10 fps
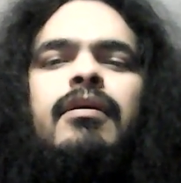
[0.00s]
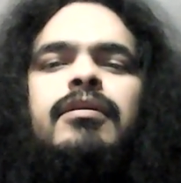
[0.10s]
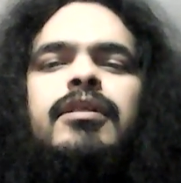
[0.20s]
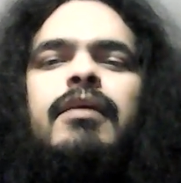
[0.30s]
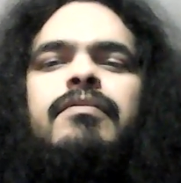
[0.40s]

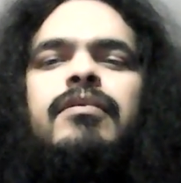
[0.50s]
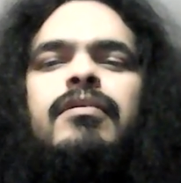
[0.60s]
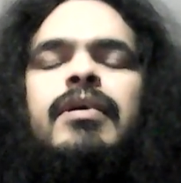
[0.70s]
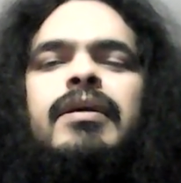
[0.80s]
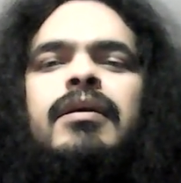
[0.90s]
Chapter
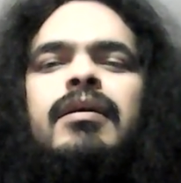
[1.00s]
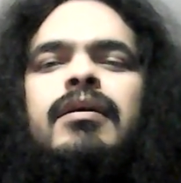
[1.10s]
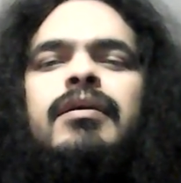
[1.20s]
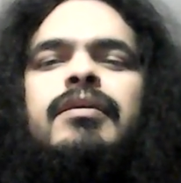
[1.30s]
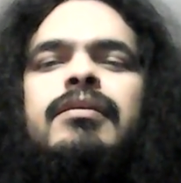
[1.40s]
3
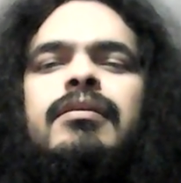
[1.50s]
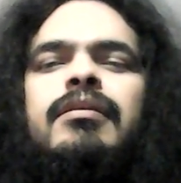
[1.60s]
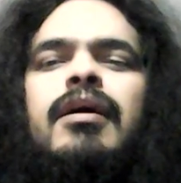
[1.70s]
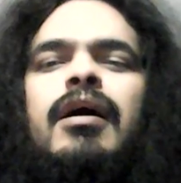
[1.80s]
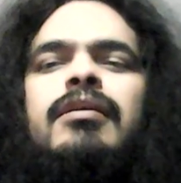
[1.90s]
is
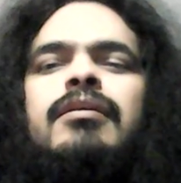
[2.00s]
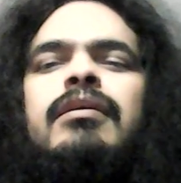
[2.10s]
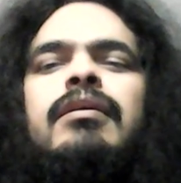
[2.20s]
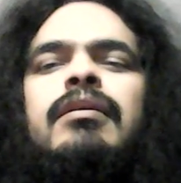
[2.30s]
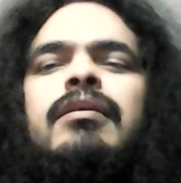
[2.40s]
God's
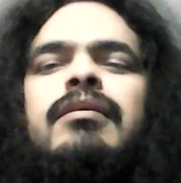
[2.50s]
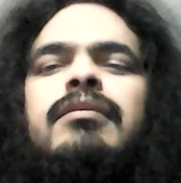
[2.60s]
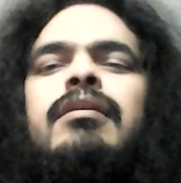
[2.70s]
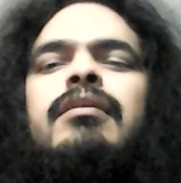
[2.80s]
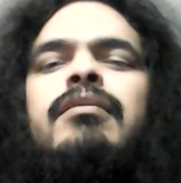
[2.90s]
goodness
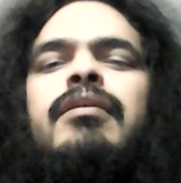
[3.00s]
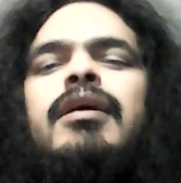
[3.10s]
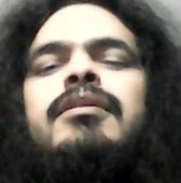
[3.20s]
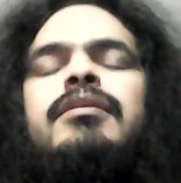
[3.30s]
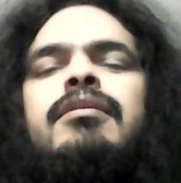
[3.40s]
in
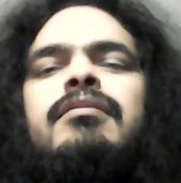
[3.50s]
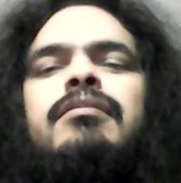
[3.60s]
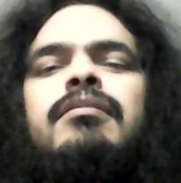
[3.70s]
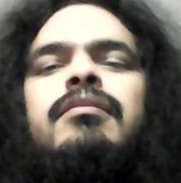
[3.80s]
creation,